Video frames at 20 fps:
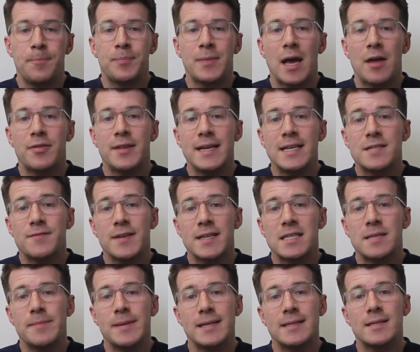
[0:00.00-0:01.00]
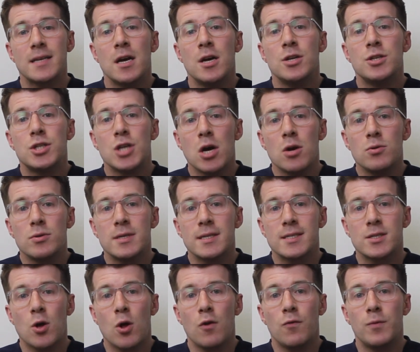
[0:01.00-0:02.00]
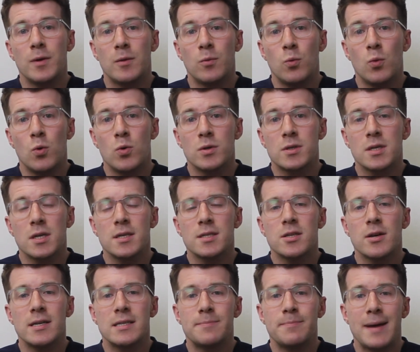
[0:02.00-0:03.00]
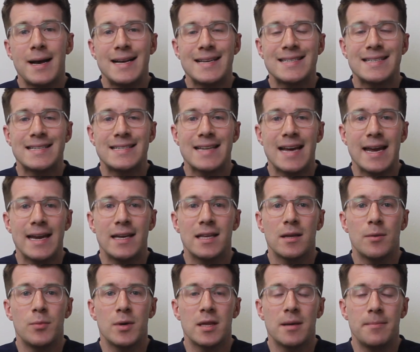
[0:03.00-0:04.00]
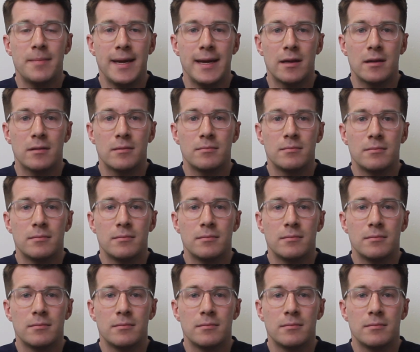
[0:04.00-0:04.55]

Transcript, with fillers: Now, these vitamins don't dissolve with water, so it's best to take them with a meal.